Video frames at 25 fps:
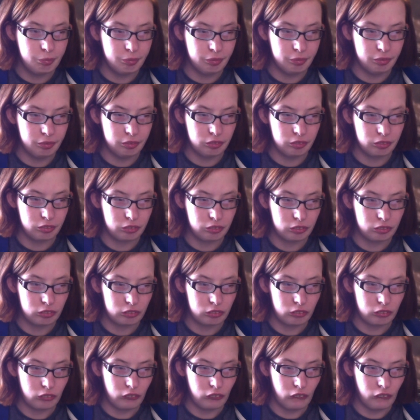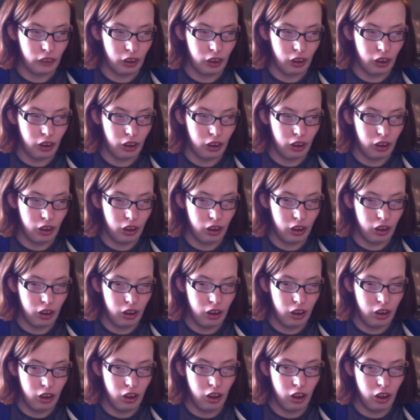
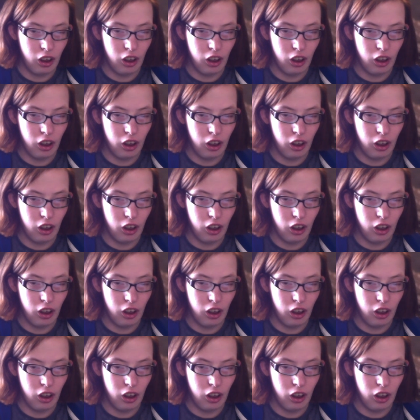(no one is talking)